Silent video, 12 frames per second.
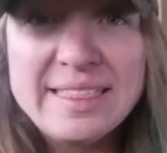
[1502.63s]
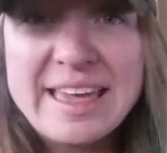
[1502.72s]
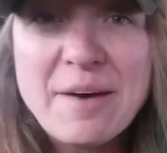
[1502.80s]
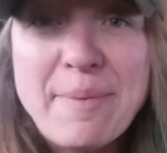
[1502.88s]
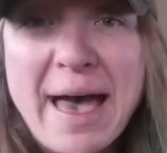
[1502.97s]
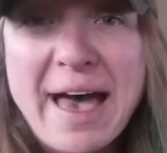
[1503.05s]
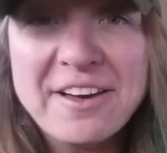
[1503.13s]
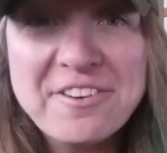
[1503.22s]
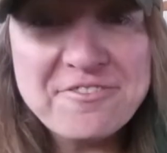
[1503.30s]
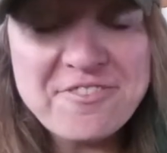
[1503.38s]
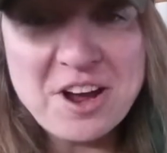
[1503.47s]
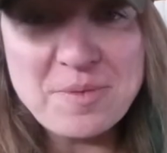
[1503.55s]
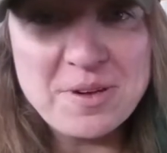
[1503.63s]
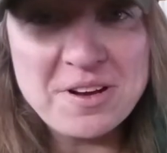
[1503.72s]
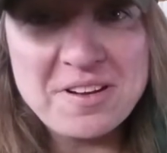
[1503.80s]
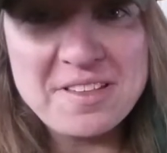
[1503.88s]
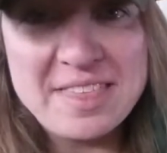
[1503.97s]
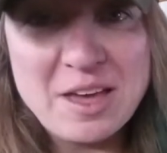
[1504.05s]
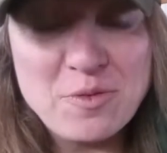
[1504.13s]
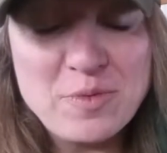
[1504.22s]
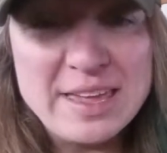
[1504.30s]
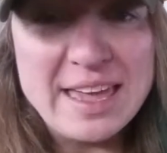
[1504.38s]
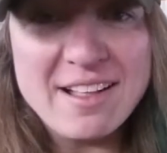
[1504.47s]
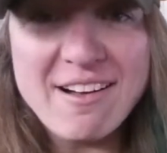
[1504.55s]
The alpaca farmer that
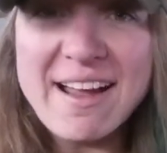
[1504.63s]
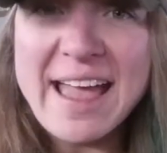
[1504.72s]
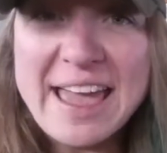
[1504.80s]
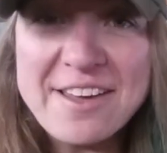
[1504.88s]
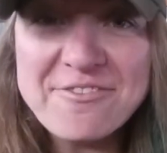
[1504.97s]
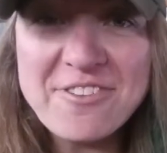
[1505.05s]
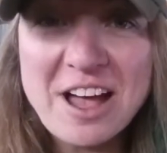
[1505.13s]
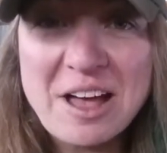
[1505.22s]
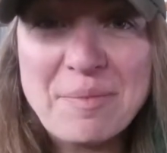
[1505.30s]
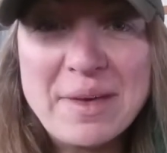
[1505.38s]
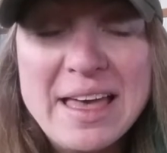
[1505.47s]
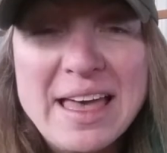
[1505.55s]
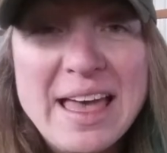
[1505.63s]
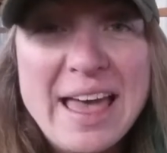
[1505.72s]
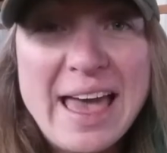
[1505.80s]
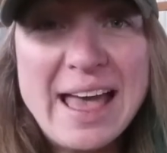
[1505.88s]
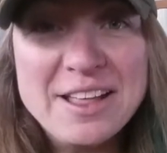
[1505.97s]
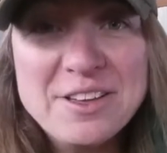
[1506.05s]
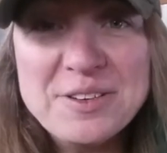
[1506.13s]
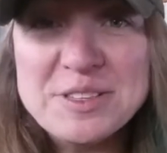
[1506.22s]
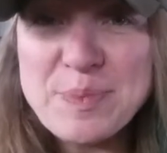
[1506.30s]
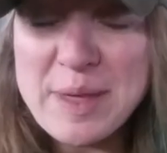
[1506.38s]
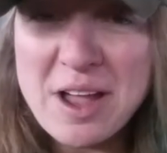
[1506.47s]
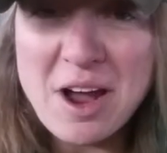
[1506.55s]
we get our hay from and
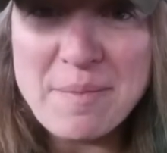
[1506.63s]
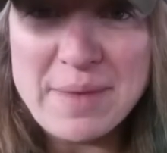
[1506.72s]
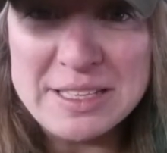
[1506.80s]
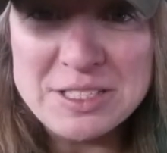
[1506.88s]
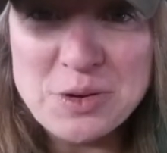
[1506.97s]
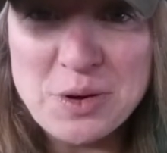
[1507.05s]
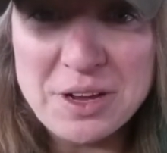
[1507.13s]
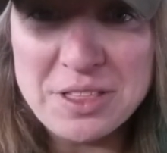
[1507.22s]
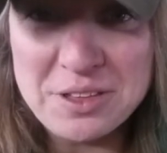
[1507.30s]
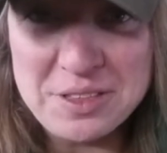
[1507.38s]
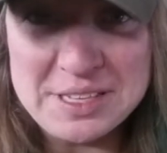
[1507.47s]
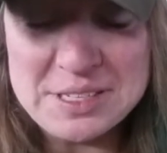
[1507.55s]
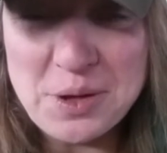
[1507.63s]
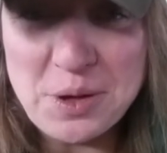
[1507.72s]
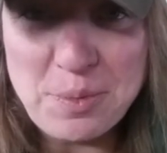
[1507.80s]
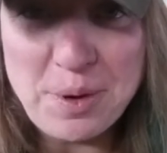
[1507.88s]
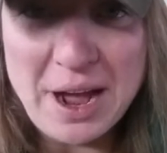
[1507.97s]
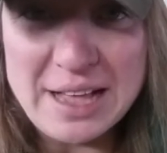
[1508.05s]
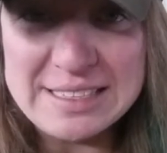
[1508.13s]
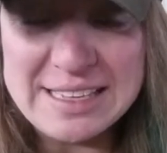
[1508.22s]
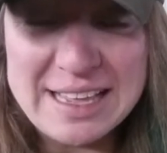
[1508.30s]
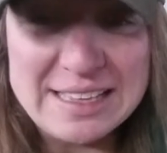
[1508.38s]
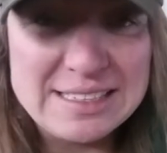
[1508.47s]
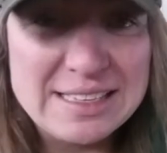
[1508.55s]
who's been our mentor through this whole
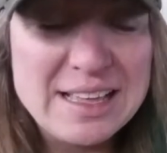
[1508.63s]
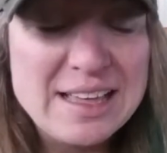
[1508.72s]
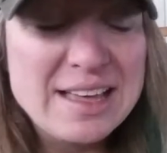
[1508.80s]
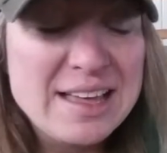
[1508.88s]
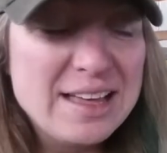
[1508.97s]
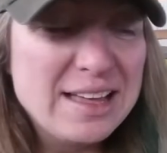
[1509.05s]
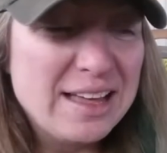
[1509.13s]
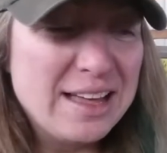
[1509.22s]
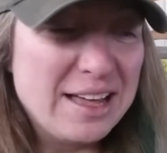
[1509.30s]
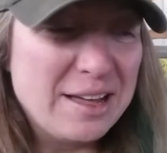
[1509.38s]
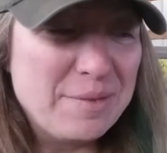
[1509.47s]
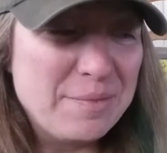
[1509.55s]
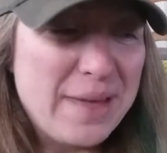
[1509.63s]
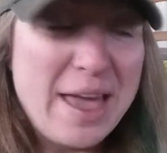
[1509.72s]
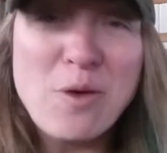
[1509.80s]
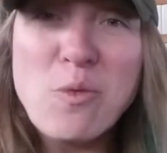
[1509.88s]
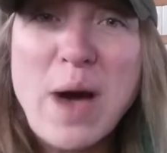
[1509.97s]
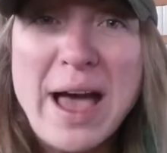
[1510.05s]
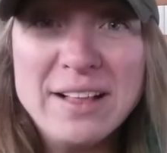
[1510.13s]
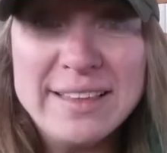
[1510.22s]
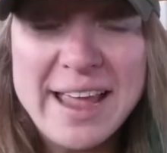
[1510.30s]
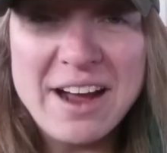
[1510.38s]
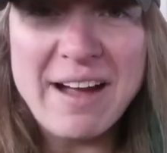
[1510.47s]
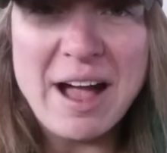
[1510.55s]
process um, at
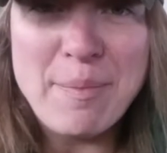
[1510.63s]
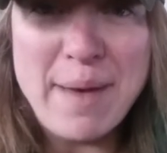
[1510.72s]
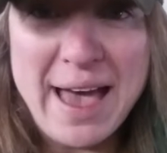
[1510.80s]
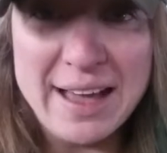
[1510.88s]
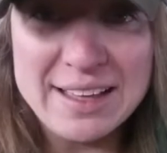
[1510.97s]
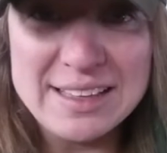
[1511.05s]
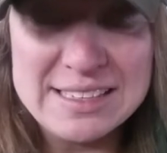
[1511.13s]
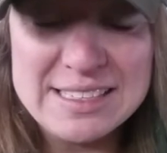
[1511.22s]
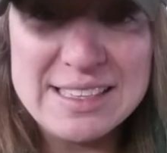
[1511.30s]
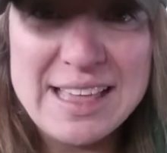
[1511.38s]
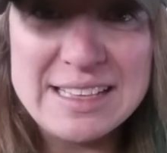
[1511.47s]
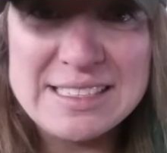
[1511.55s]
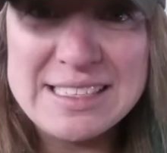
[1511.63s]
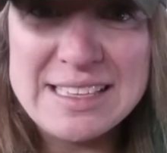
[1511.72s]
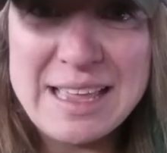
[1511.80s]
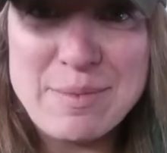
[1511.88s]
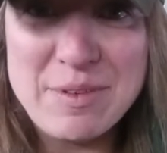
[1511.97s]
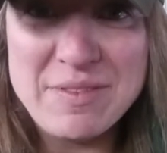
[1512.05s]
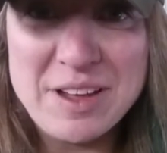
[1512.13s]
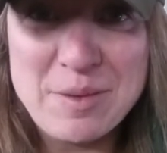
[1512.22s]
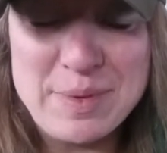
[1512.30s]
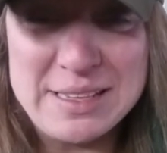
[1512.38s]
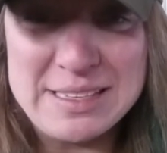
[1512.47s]
Wild Hair Alpacas, that's the name of their